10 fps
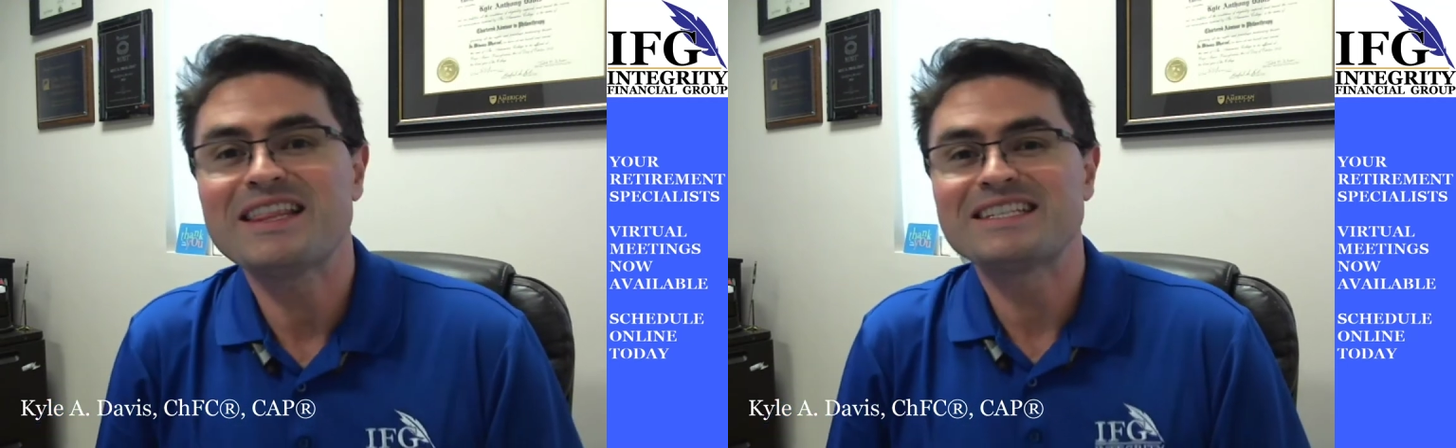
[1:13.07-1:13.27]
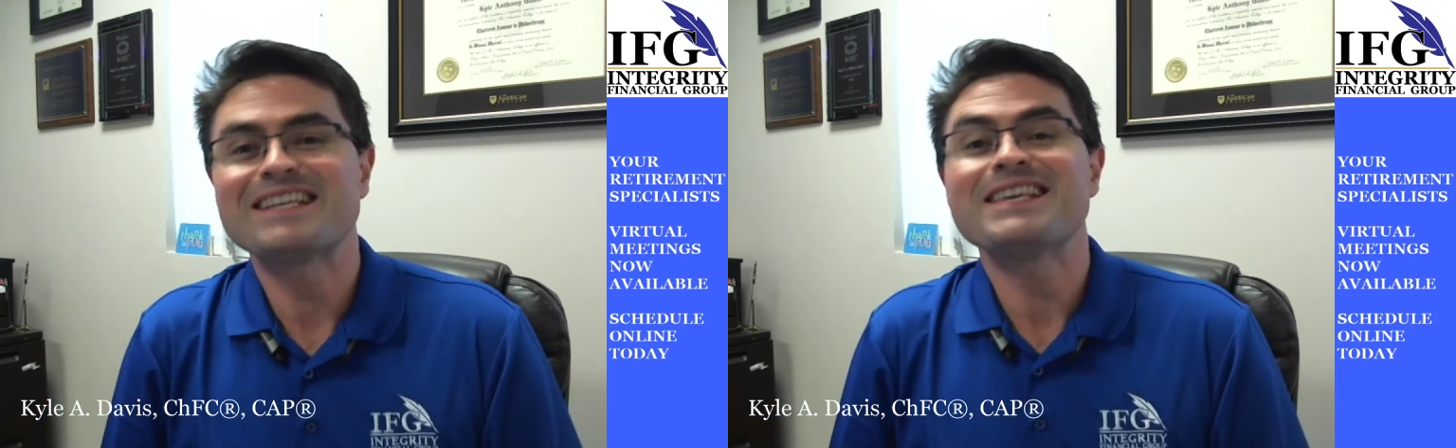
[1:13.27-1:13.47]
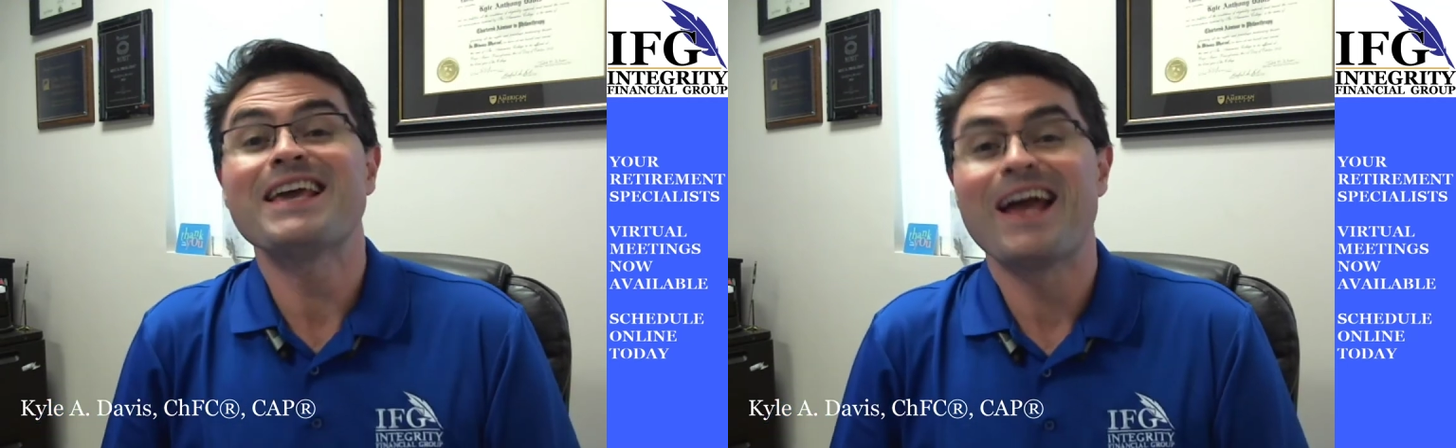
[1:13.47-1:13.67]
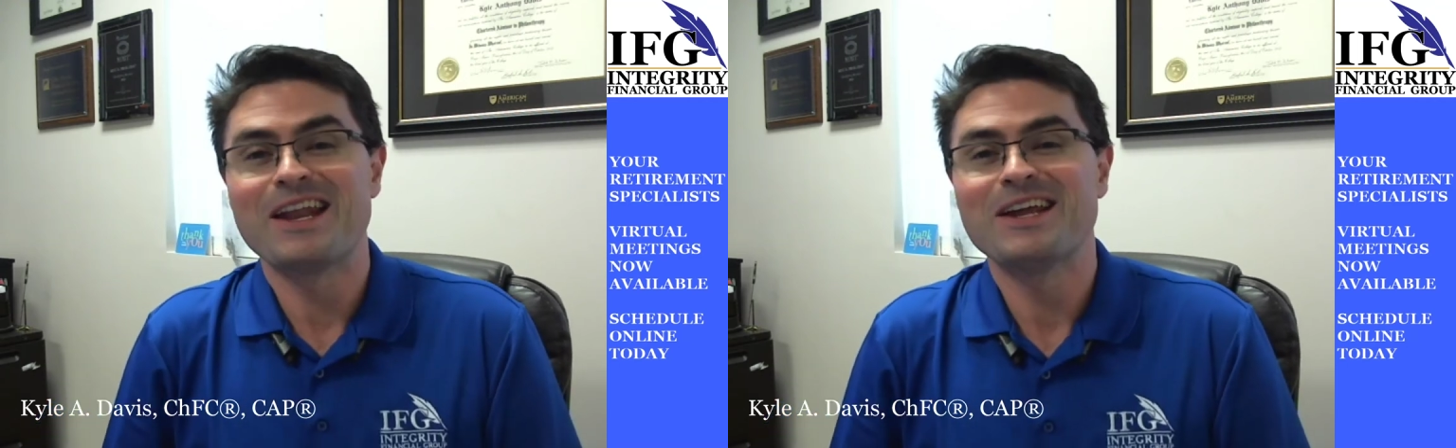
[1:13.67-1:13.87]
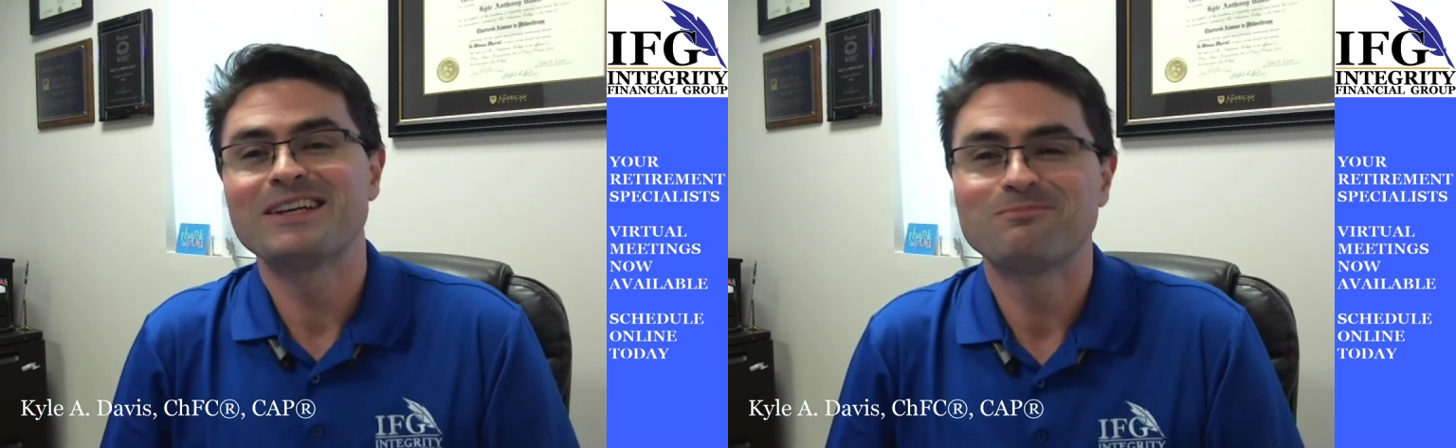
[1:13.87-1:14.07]
this again.
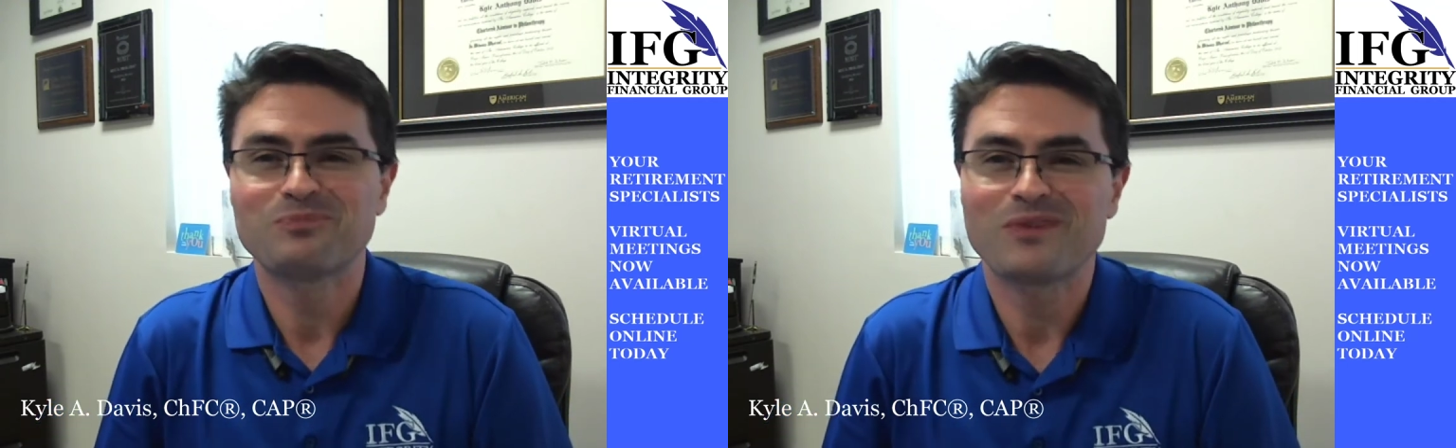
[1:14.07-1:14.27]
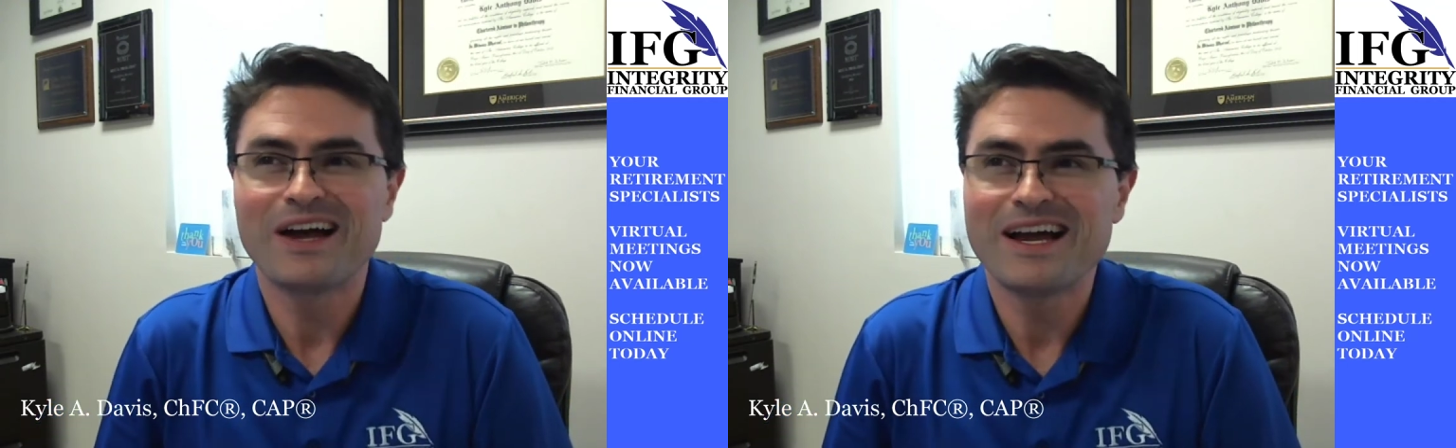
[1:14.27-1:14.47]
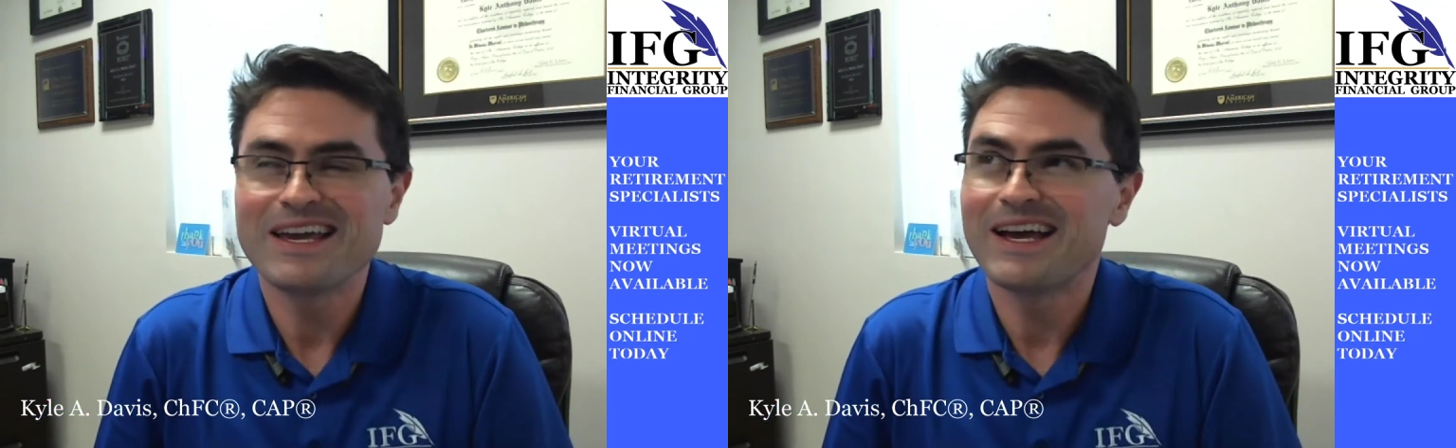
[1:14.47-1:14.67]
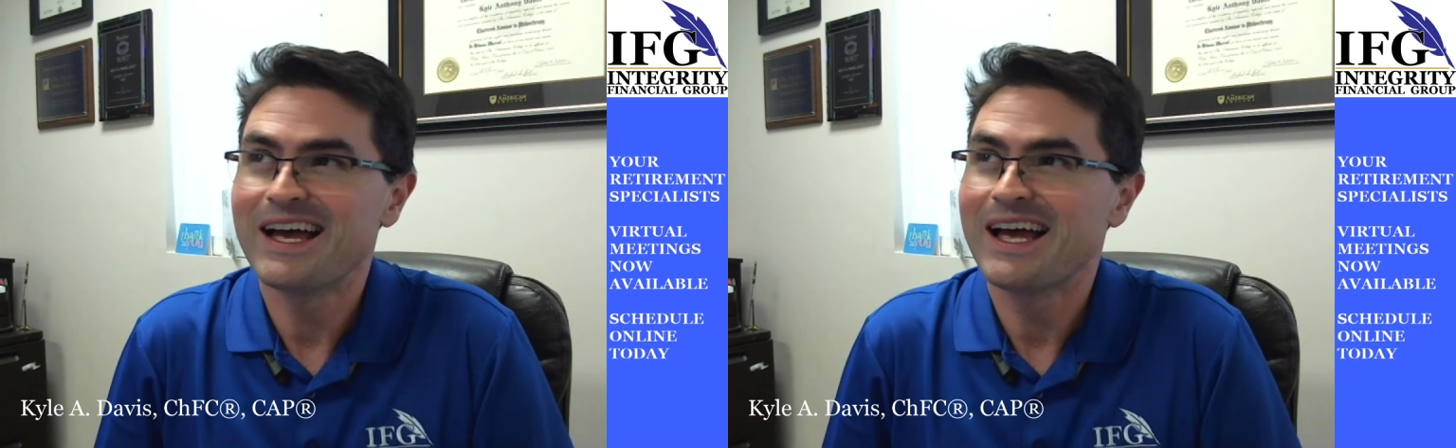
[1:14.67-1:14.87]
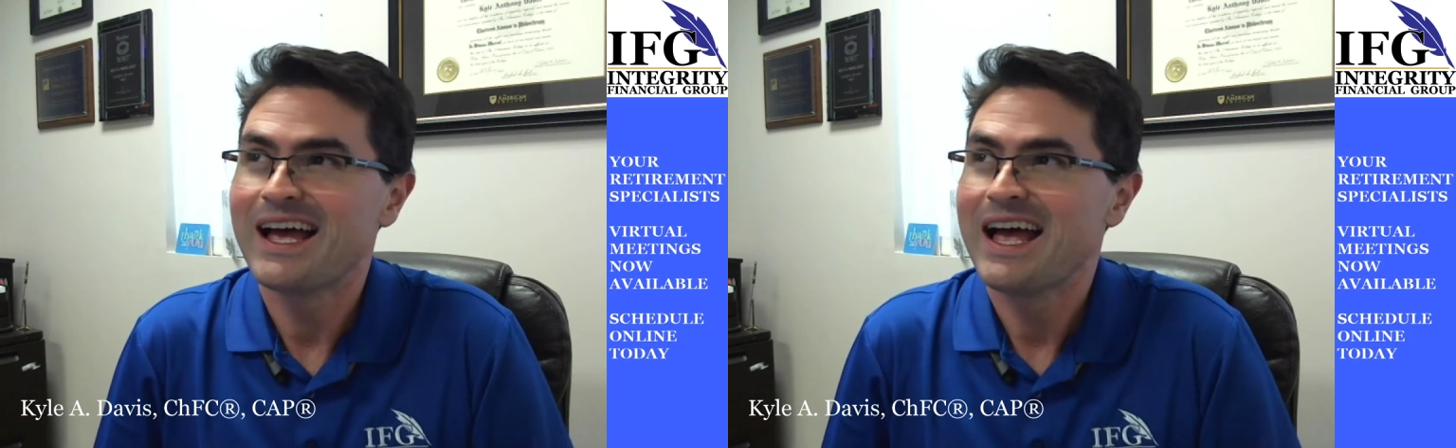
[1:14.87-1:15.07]
I